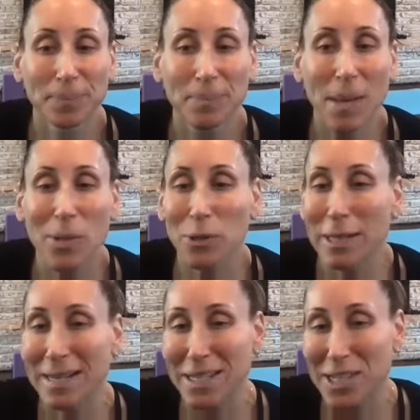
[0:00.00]
Maybe you're
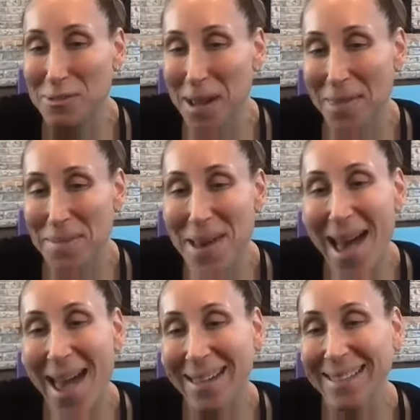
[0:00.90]
dancing around the
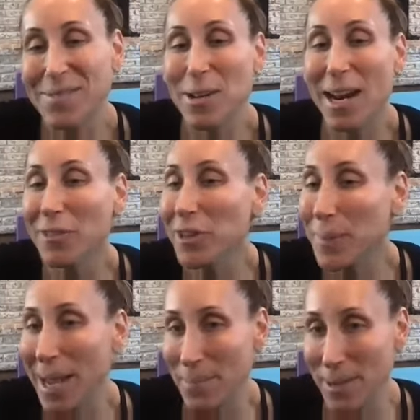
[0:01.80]
mat, whatever it
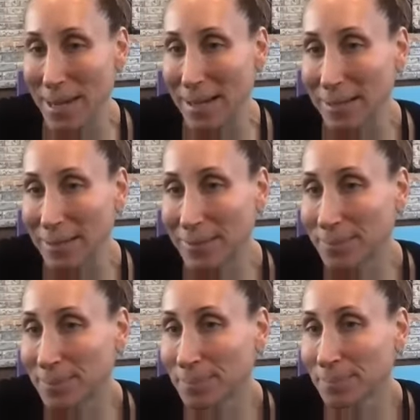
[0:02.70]
may be.
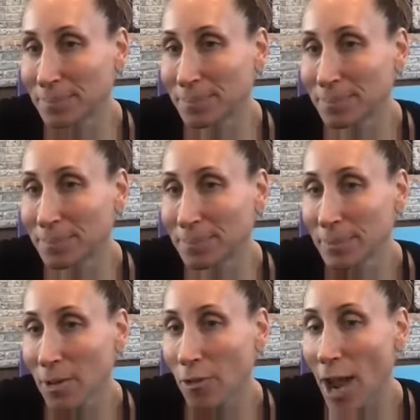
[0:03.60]

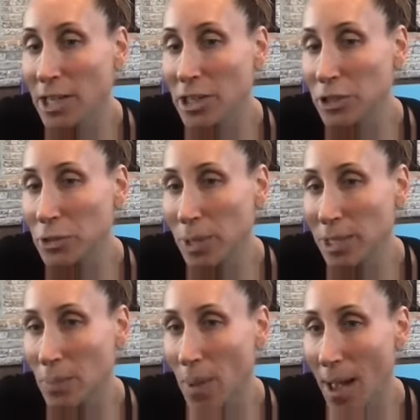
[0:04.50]
Find your
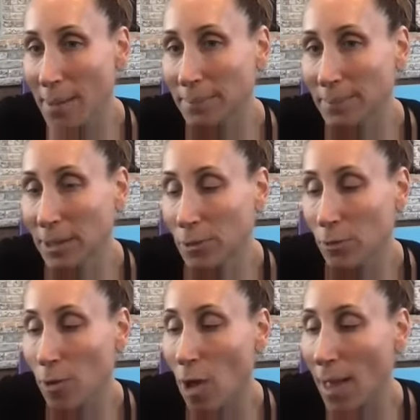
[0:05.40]
sweet spot. And if you
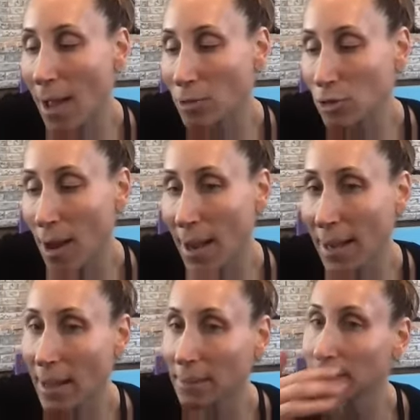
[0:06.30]
fall out, try again.